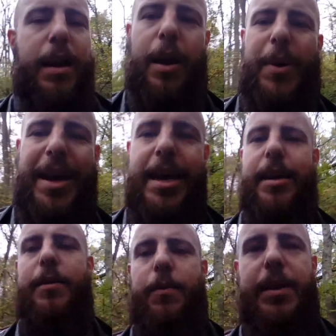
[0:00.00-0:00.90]
Now
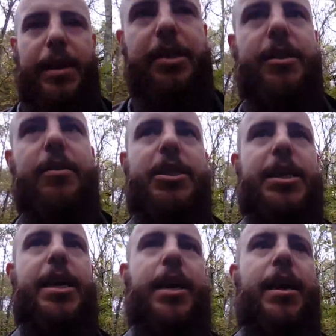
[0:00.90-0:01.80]
here we can still
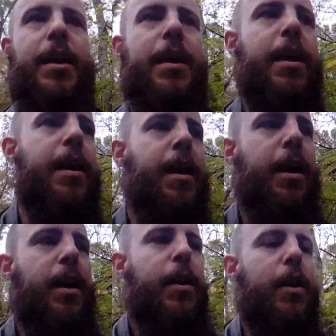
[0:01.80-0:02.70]
say,
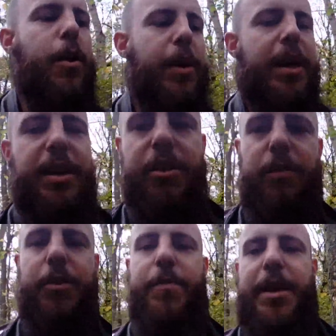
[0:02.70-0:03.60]
no, it is
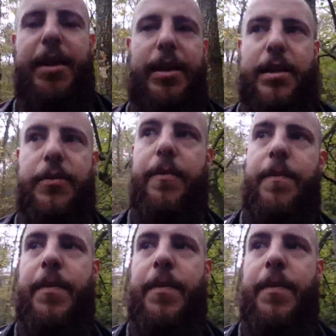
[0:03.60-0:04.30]
not something negative.